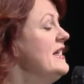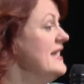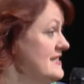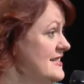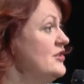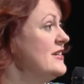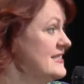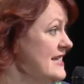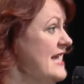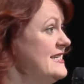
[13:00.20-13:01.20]
until you get
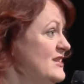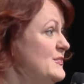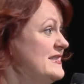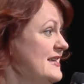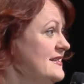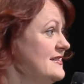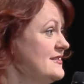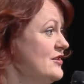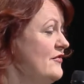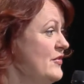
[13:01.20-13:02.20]
to
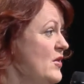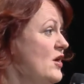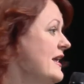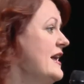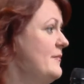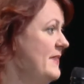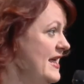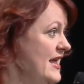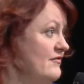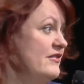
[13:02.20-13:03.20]
80% of the market
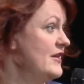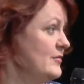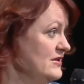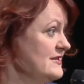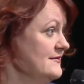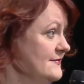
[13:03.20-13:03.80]
being refillables.